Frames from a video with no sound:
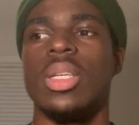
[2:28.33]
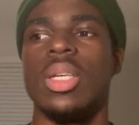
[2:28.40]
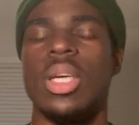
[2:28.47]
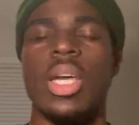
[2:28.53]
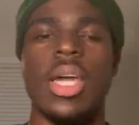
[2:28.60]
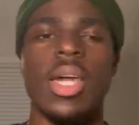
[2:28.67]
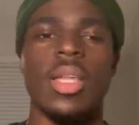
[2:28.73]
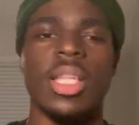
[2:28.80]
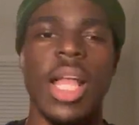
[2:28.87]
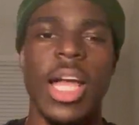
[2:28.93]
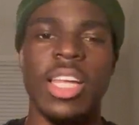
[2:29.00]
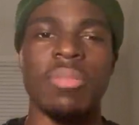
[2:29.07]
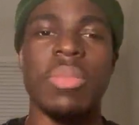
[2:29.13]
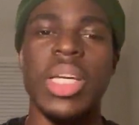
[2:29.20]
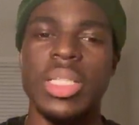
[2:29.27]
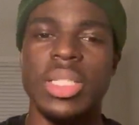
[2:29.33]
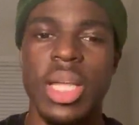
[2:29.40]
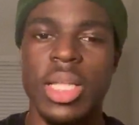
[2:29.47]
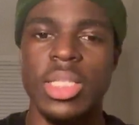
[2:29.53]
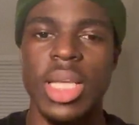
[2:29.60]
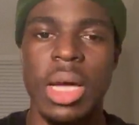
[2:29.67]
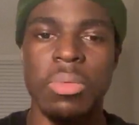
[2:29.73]
it kind of makes
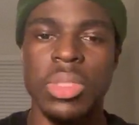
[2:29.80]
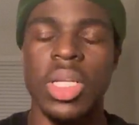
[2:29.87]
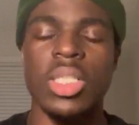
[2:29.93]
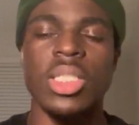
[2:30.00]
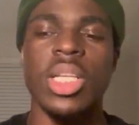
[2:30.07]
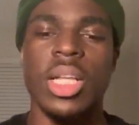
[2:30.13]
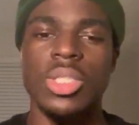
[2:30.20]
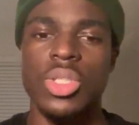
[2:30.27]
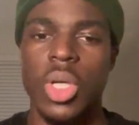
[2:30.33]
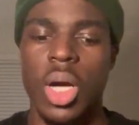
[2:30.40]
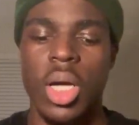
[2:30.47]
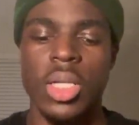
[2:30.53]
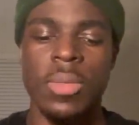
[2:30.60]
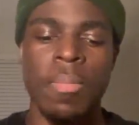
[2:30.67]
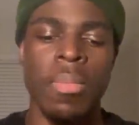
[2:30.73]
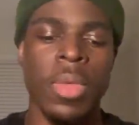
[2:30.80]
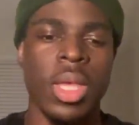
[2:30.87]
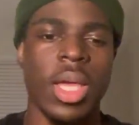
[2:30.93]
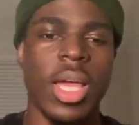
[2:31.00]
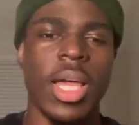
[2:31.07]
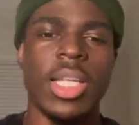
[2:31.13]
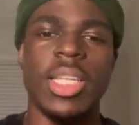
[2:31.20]
sense how he doesn't get shot.
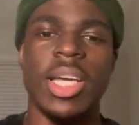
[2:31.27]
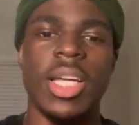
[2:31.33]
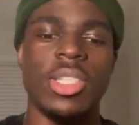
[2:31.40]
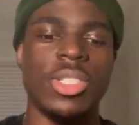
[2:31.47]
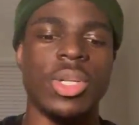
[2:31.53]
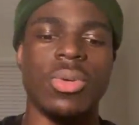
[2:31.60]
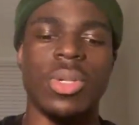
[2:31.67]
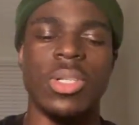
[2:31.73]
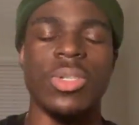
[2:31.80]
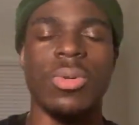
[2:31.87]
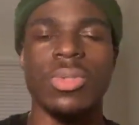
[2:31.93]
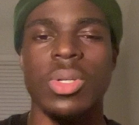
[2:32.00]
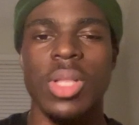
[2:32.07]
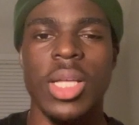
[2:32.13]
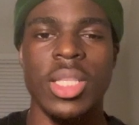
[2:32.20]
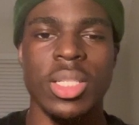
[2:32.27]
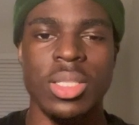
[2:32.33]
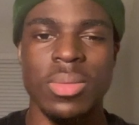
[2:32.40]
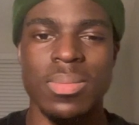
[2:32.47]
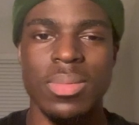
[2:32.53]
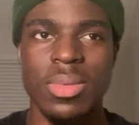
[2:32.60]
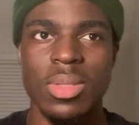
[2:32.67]
And then you know, there's also like
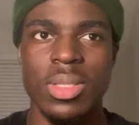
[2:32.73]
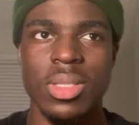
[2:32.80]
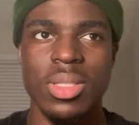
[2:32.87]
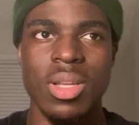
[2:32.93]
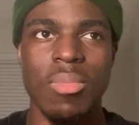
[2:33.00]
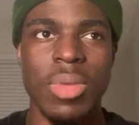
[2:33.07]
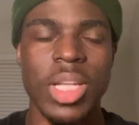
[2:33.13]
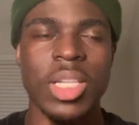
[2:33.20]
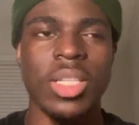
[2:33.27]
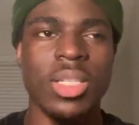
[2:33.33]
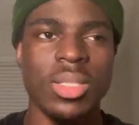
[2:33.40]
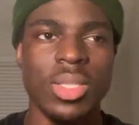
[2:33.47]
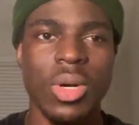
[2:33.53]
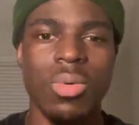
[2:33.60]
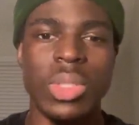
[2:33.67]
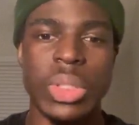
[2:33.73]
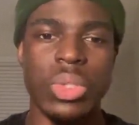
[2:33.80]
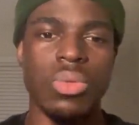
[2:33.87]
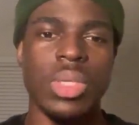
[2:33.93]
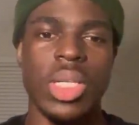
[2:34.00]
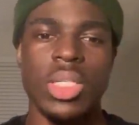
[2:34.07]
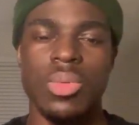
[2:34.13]
this comedic tone
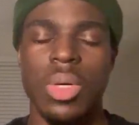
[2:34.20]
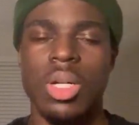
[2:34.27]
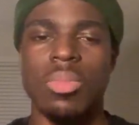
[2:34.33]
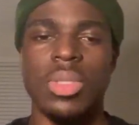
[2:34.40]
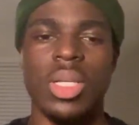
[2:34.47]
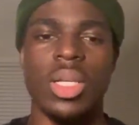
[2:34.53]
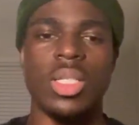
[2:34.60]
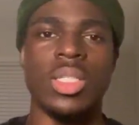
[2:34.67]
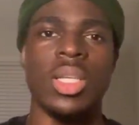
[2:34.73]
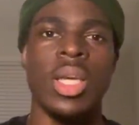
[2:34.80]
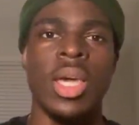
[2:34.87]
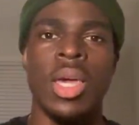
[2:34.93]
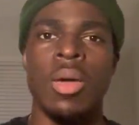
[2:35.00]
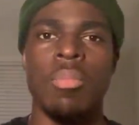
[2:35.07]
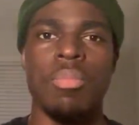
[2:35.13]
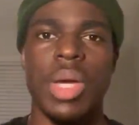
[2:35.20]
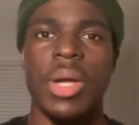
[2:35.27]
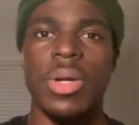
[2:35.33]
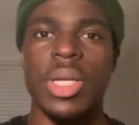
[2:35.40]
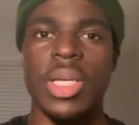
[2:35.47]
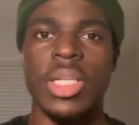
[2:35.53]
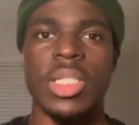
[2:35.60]
to it as well because
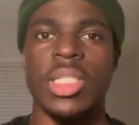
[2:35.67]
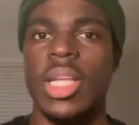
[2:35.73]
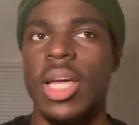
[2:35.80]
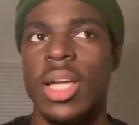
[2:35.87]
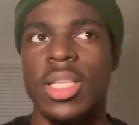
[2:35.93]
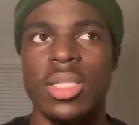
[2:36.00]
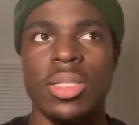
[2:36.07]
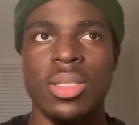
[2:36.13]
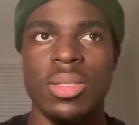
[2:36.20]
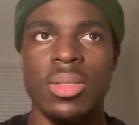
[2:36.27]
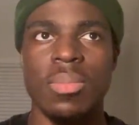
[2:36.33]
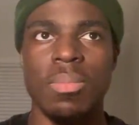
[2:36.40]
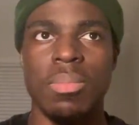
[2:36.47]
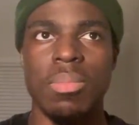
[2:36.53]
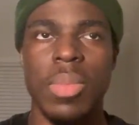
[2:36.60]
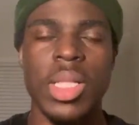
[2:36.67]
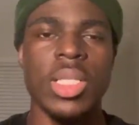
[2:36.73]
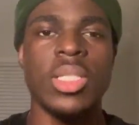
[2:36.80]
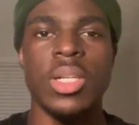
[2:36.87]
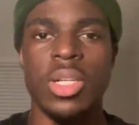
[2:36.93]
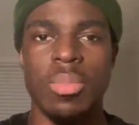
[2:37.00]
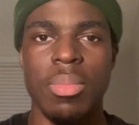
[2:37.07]
Barry is an
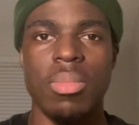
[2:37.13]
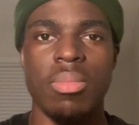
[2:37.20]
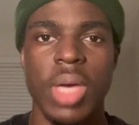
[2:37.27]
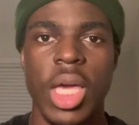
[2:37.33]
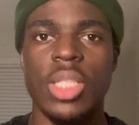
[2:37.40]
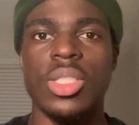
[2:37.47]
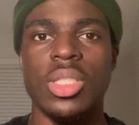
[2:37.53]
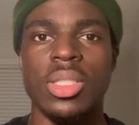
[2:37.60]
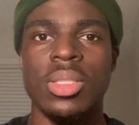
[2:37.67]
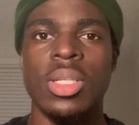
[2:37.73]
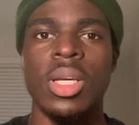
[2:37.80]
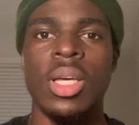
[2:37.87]
ex-military agent,